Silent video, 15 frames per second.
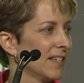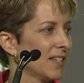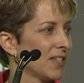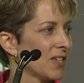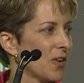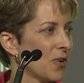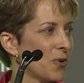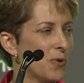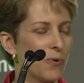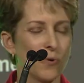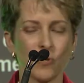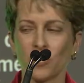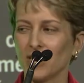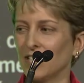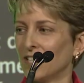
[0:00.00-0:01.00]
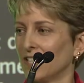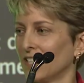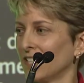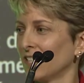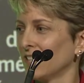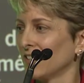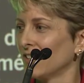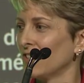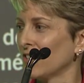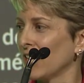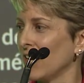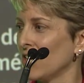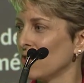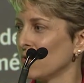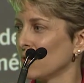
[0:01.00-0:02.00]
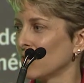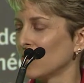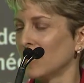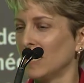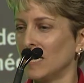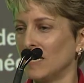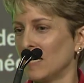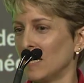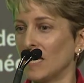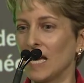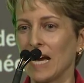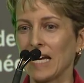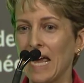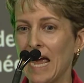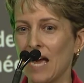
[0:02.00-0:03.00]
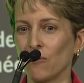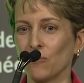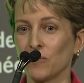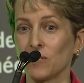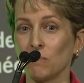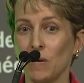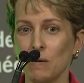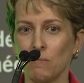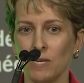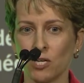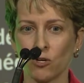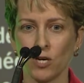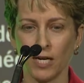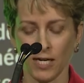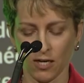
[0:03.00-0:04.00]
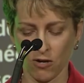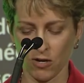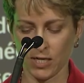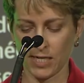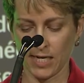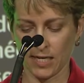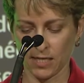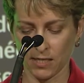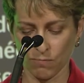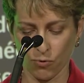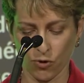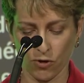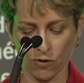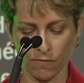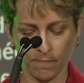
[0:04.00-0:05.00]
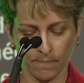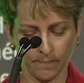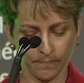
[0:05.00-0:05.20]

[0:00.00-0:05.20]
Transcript: So look out, accountants may be creating content tomorrow.